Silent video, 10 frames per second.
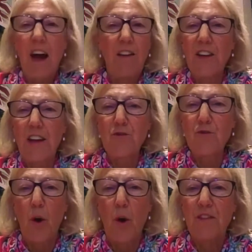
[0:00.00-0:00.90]
have an
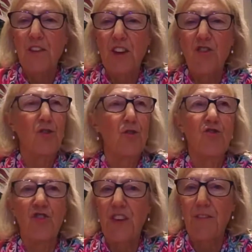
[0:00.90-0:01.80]
annual competition,
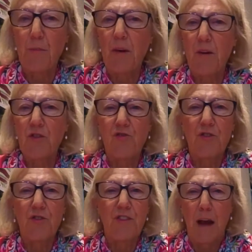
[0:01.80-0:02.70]
or just have a
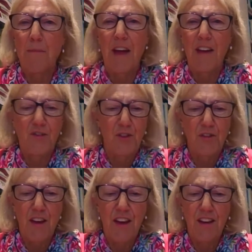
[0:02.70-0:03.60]
poetry slam, that sort
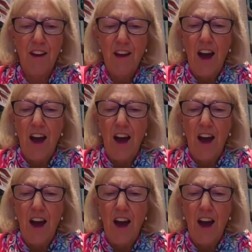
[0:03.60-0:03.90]
of thing.